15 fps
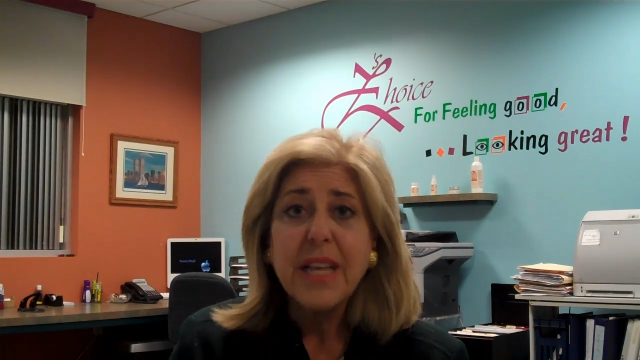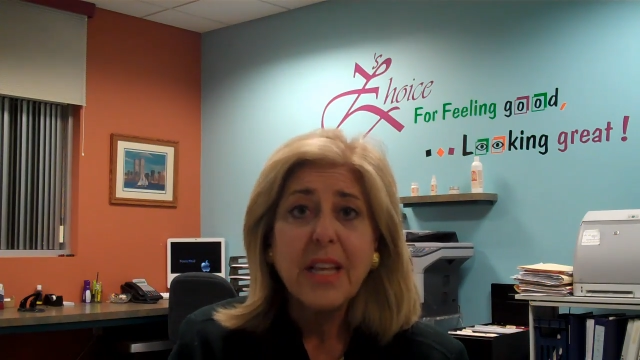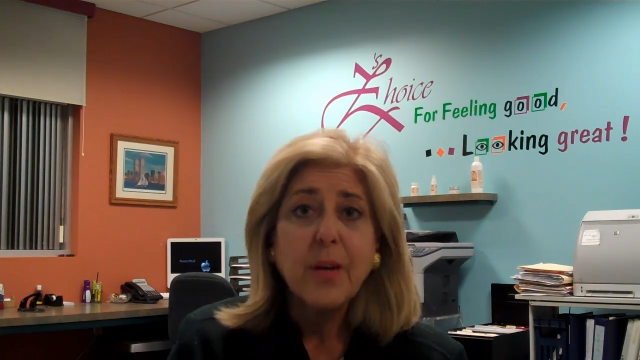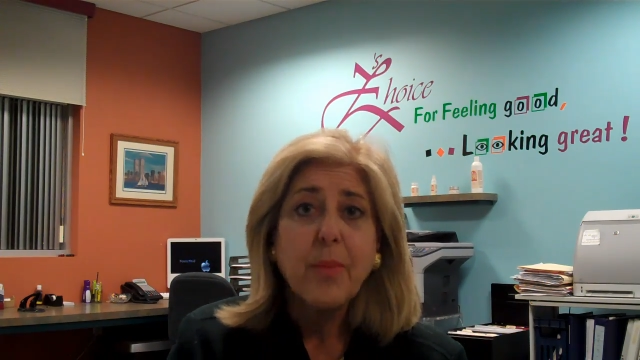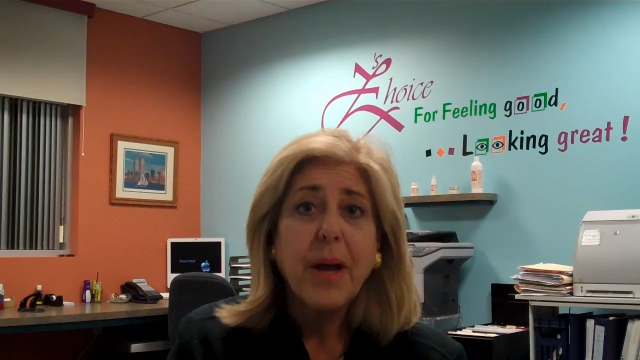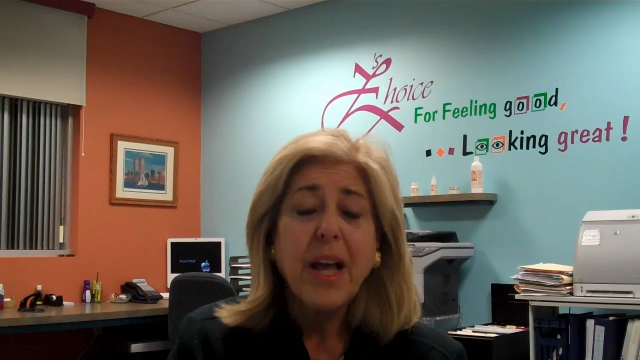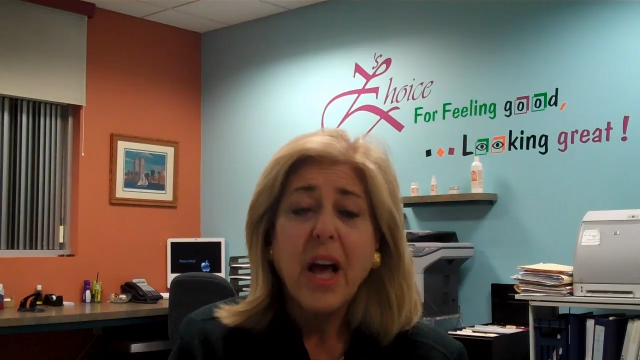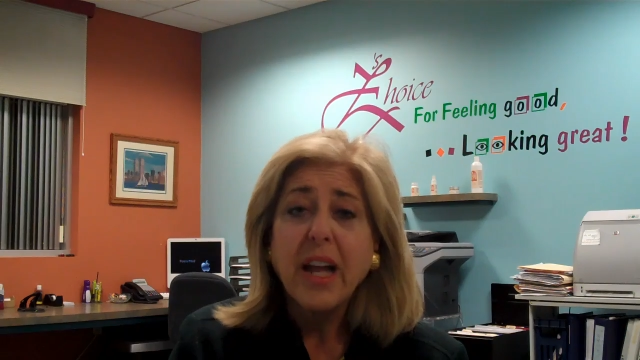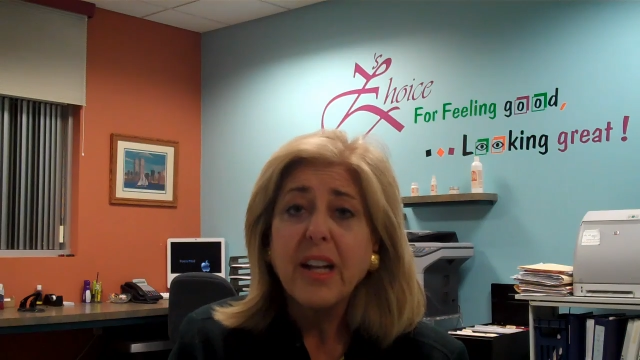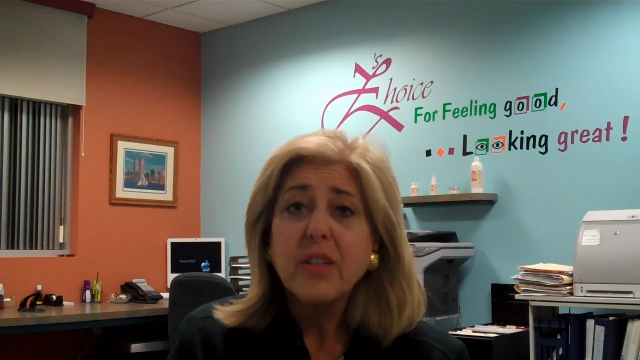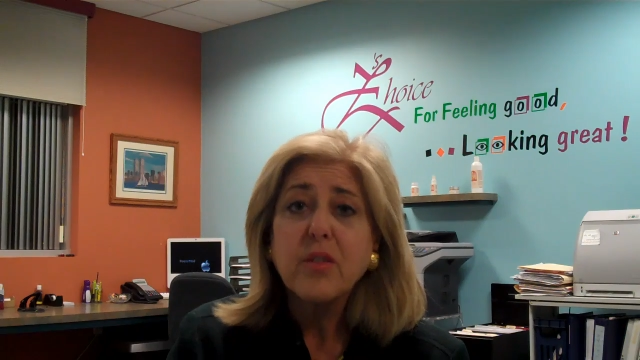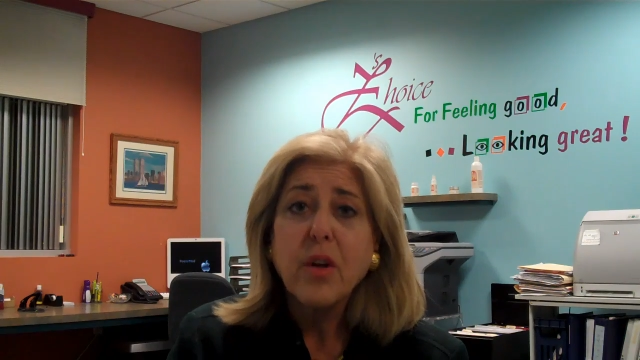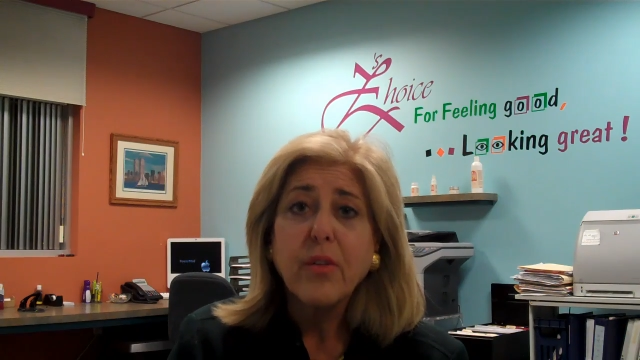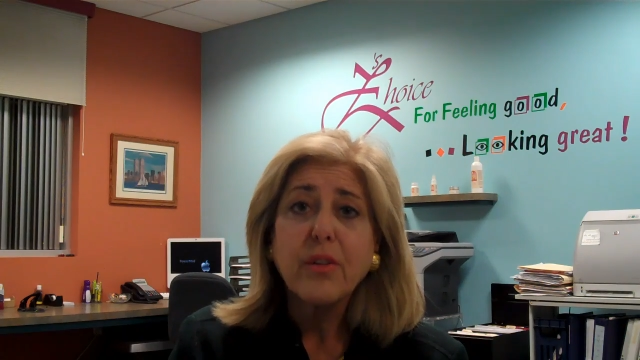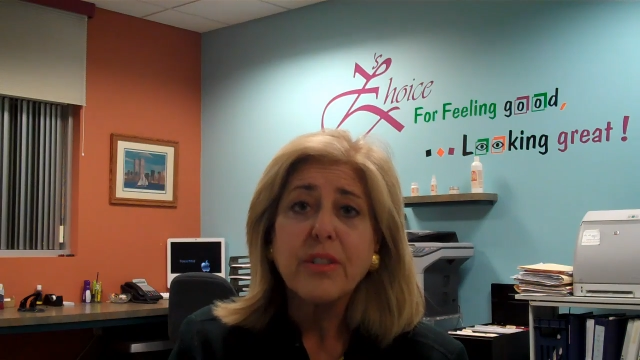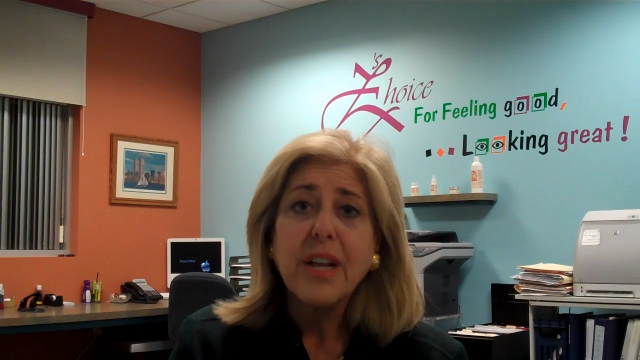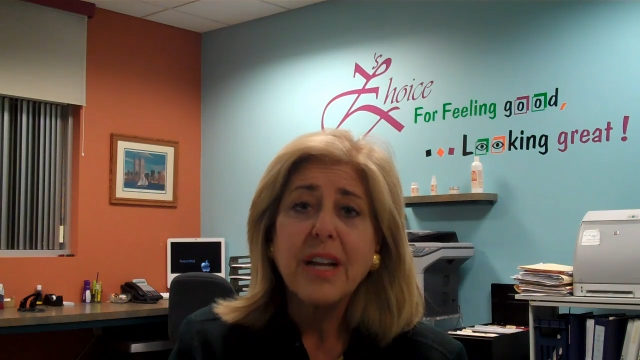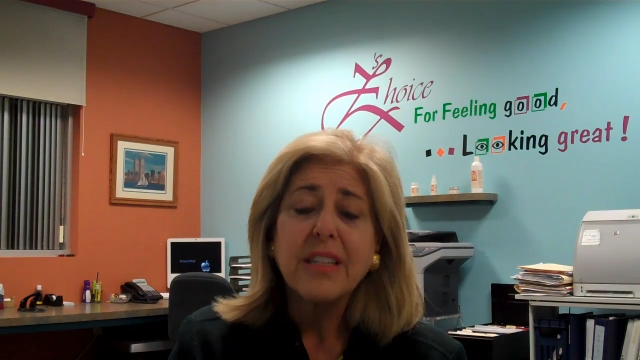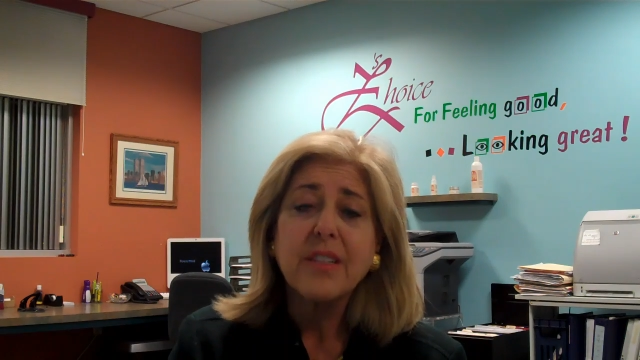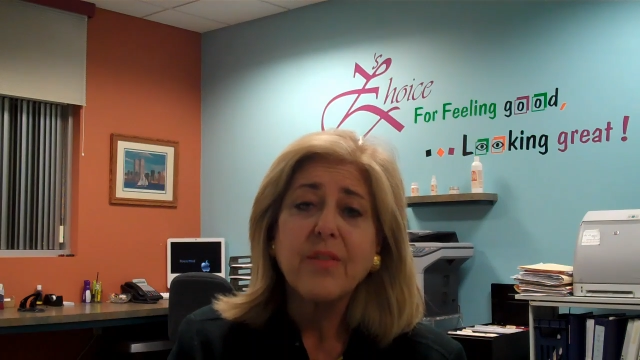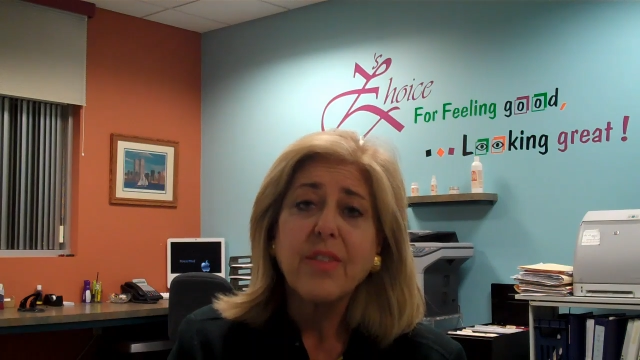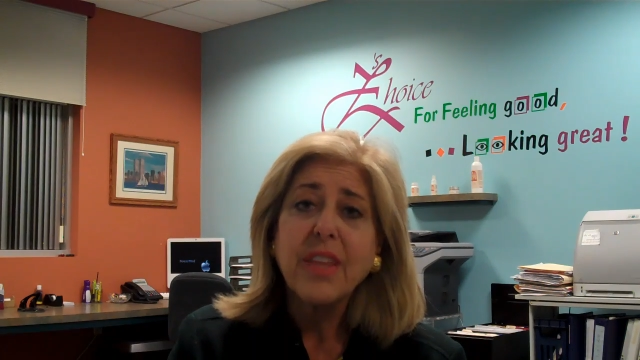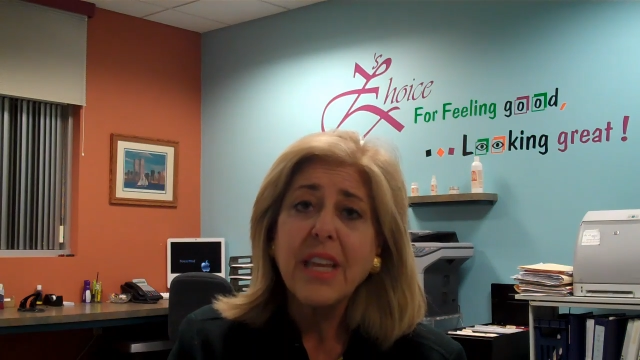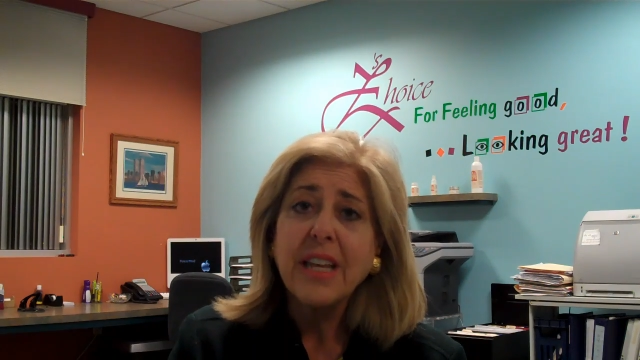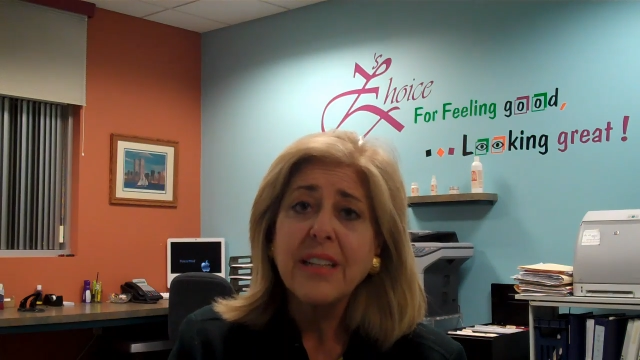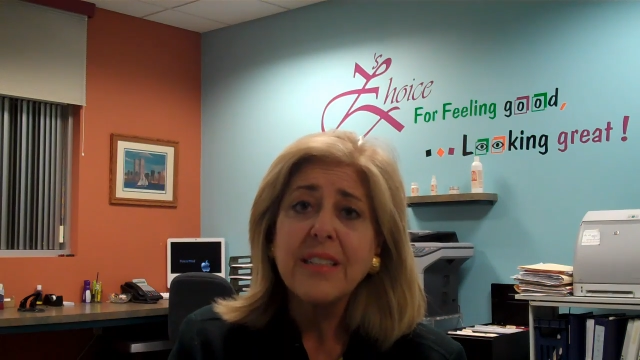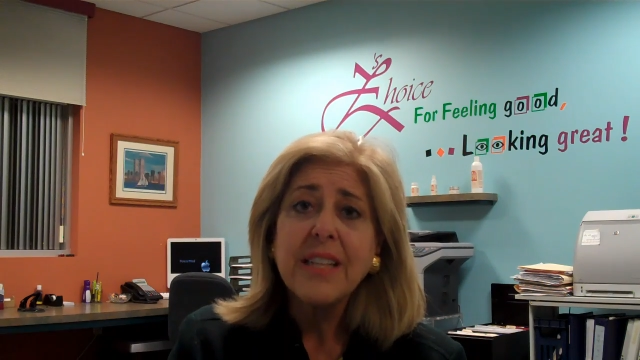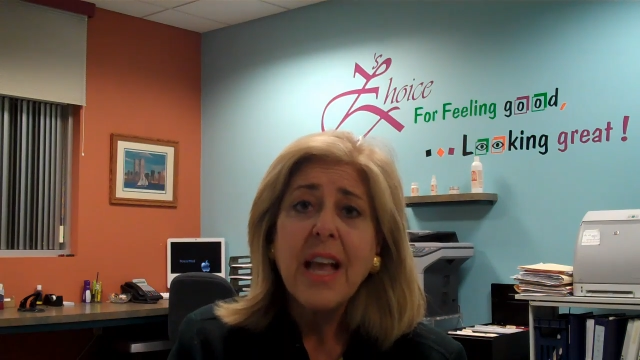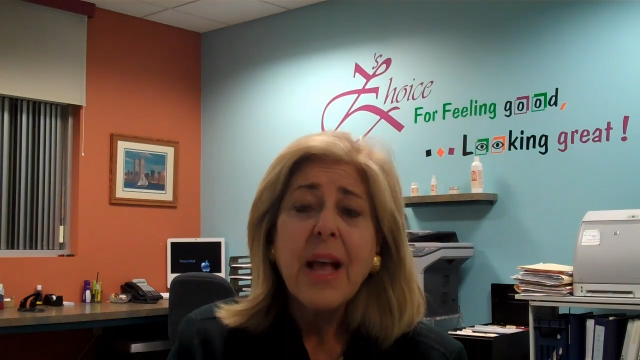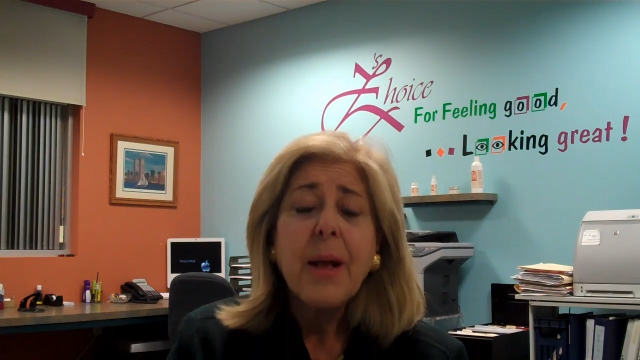antibiotics, all those kinds of
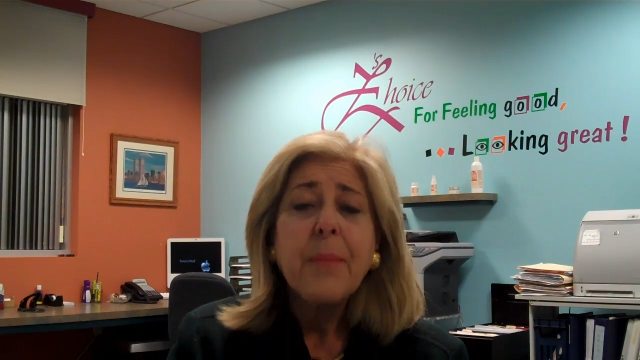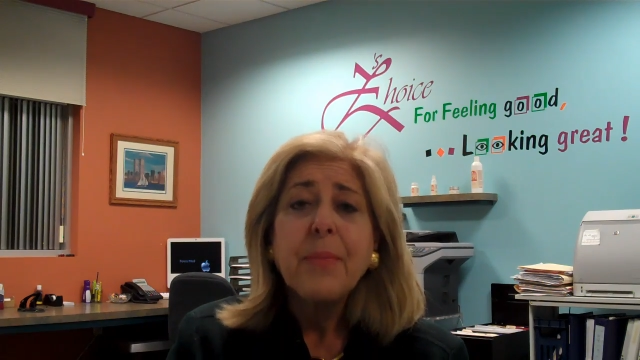things.